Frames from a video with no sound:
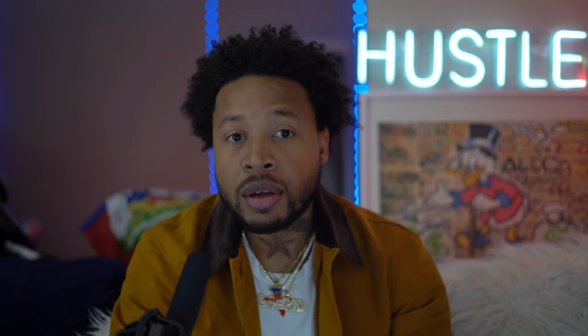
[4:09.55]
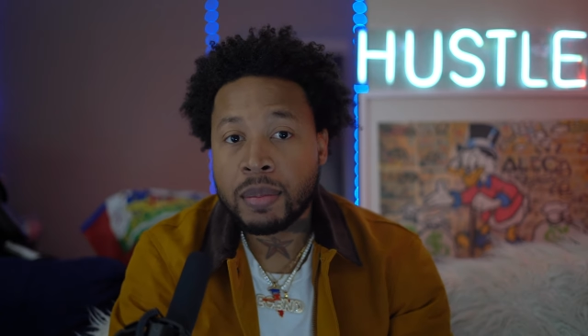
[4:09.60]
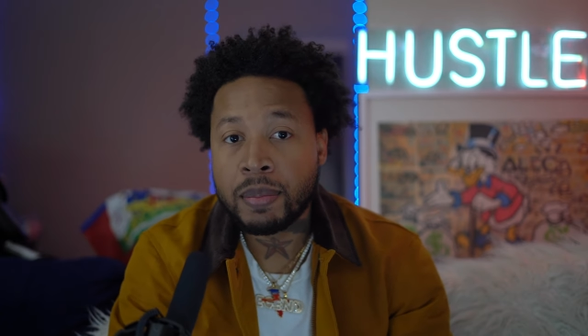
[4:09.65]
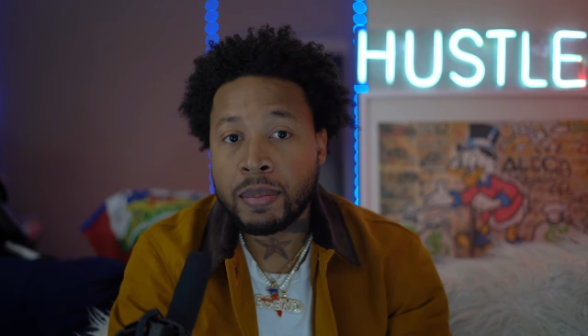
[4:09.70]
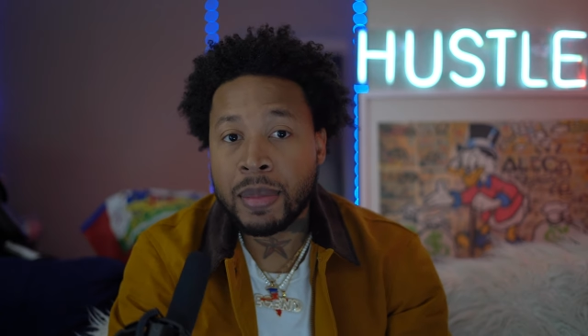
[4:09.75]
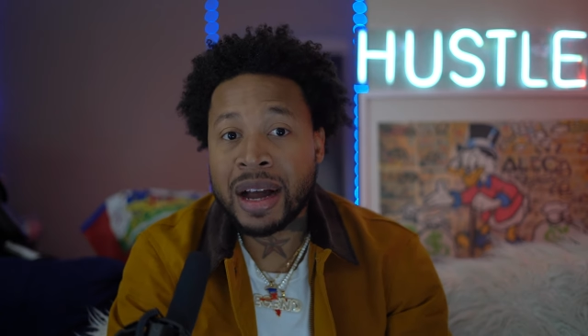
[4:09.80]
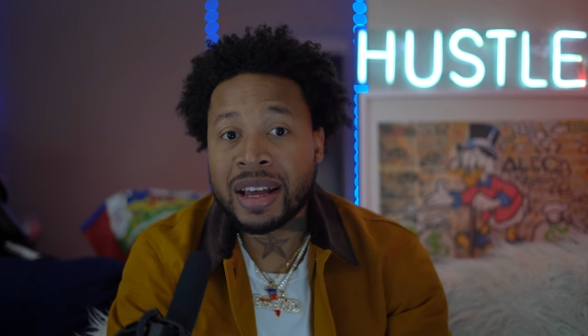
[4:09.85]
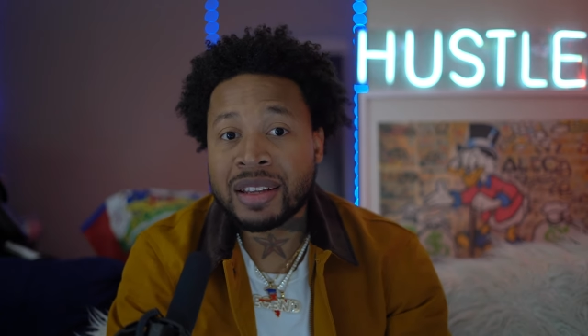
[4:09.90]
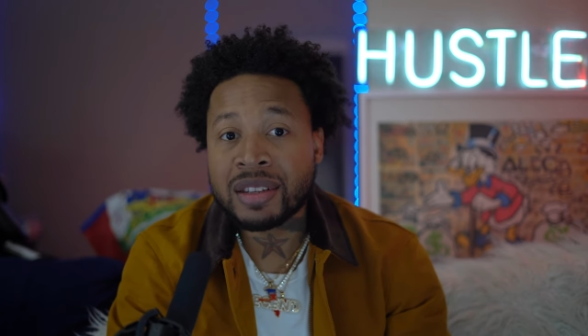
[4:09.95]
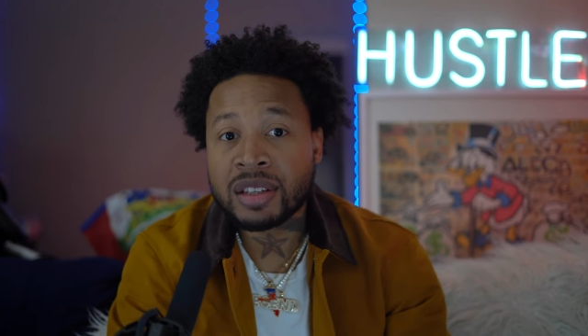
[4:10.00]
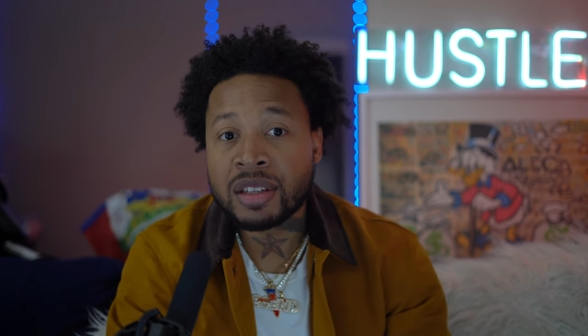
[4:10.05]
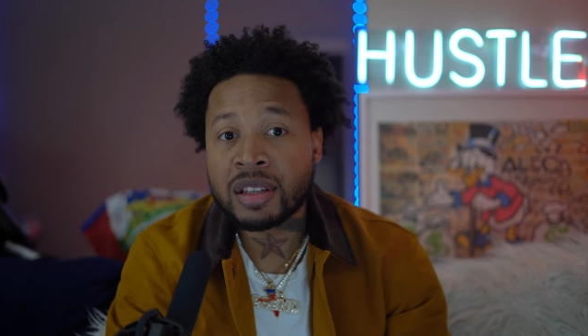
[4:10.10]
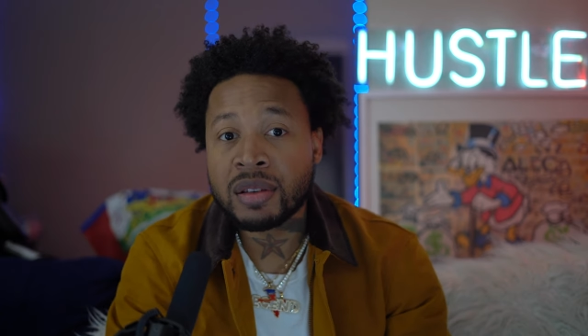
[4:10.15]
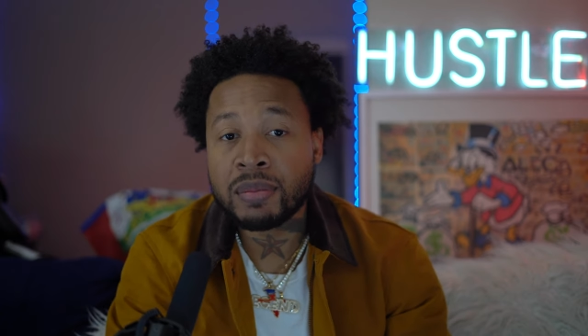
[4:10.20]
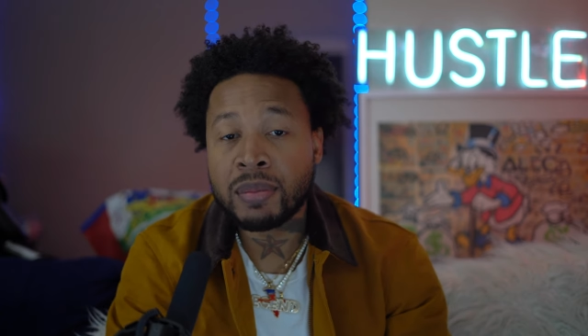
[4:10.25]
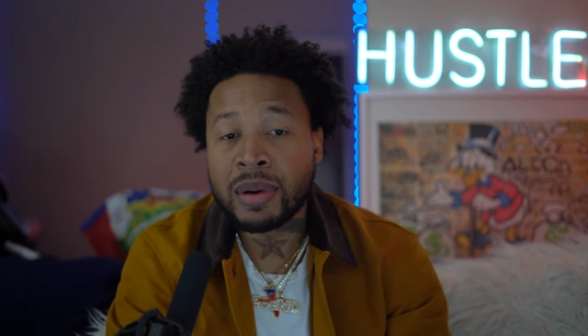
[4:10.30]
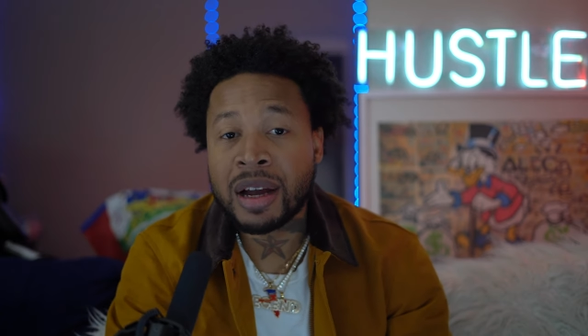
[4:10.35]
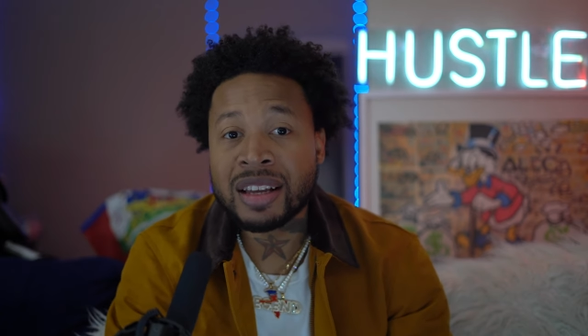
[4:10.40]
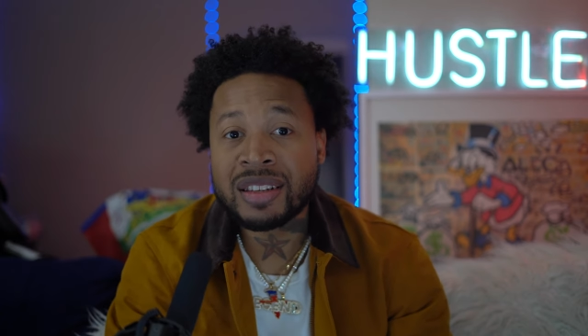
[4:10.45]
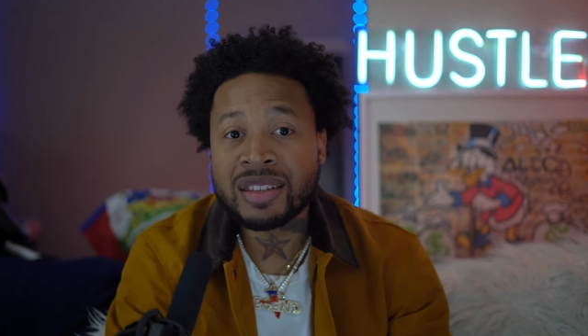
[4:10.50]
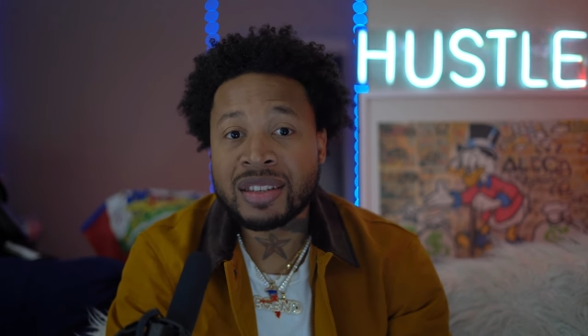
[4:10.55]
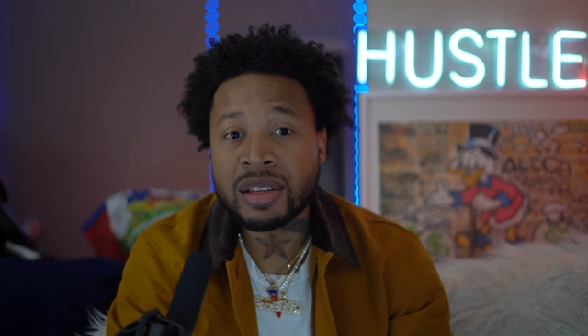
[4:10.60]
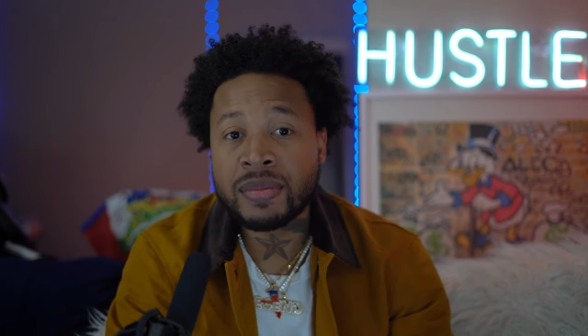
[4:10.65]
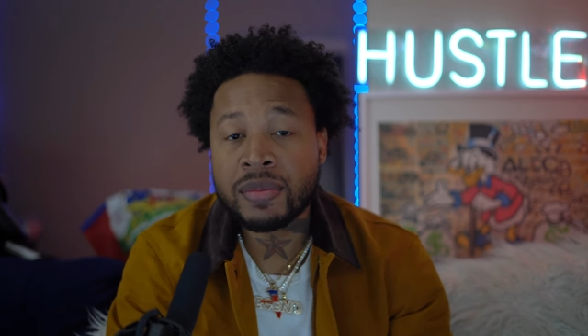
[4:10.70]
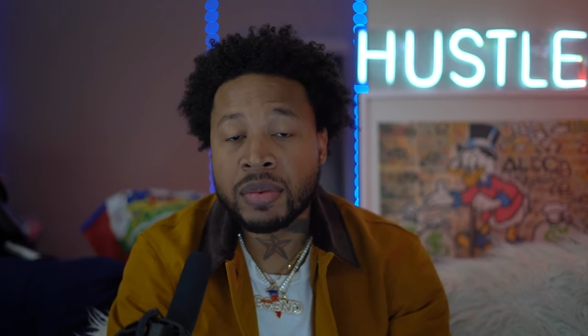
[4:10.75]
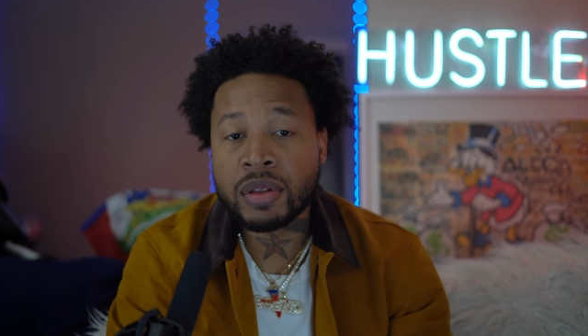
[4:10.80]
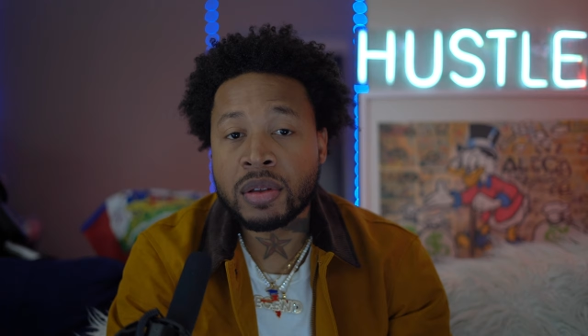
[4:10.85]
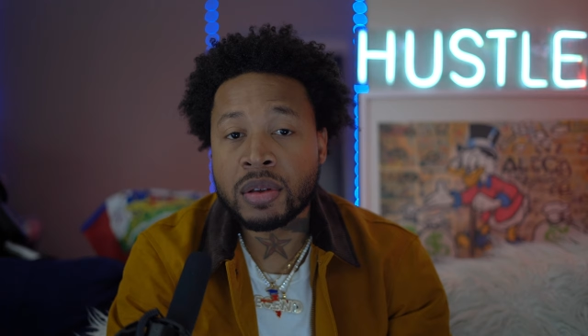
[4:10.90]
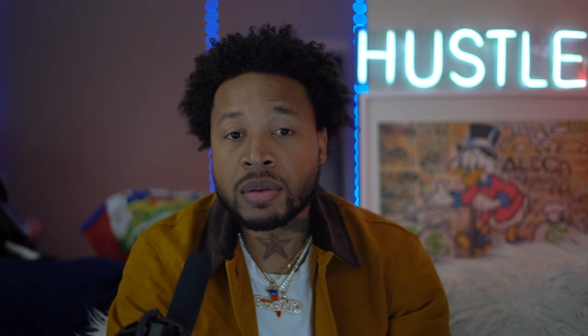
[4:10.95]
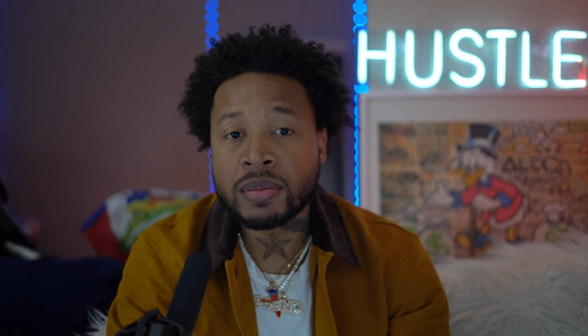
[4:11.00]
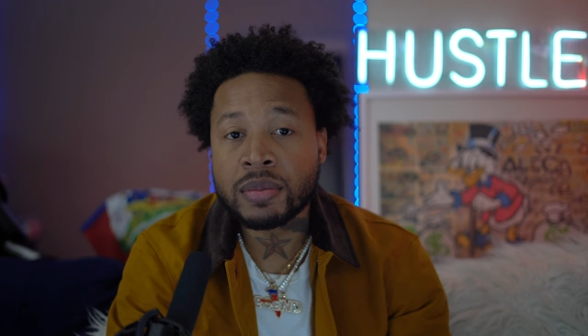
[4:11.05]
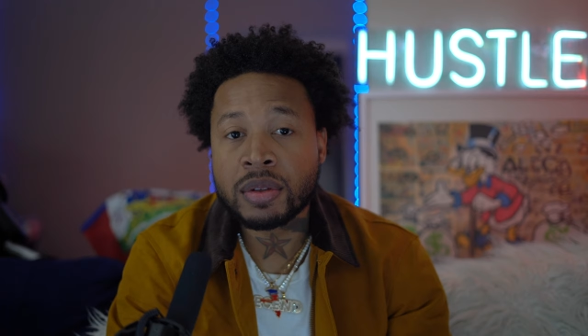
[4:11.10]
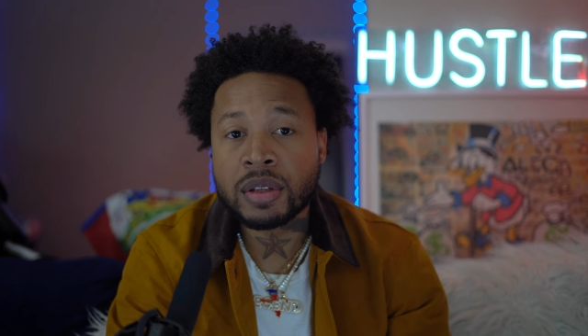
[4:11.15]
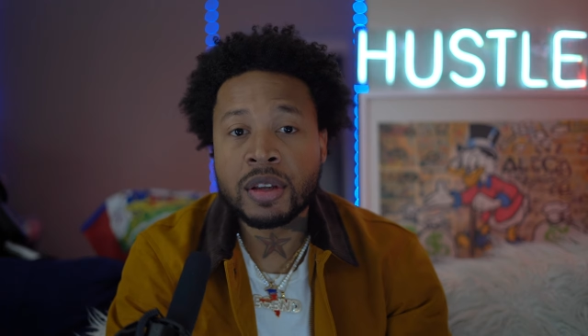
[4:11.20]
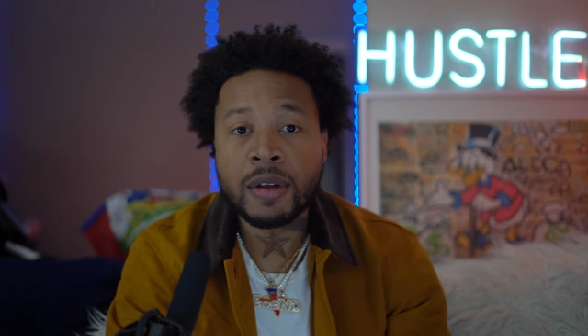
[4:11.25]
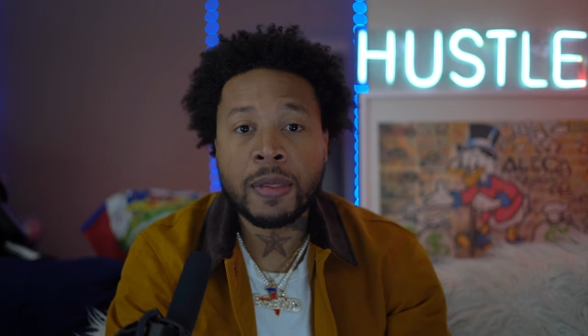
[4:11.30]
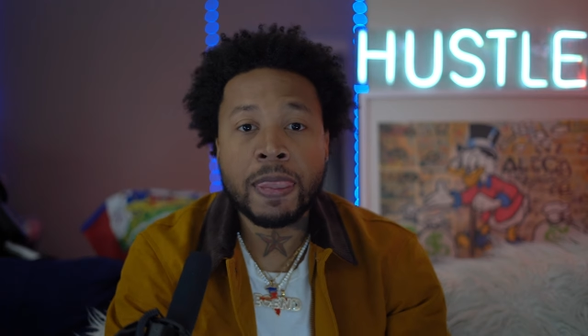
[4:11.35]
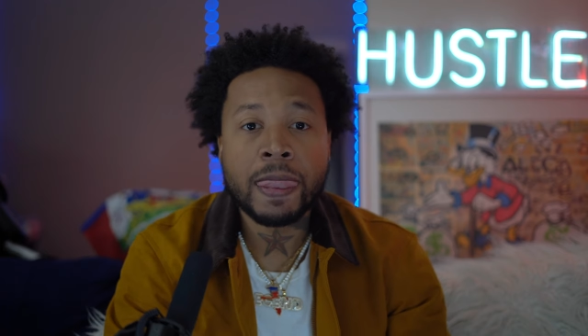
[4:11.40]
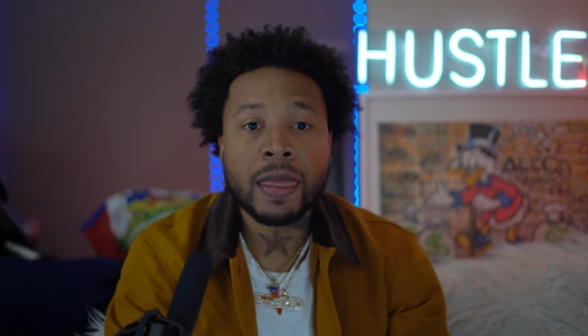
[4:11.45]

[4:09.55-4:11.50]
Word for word: My my symptoms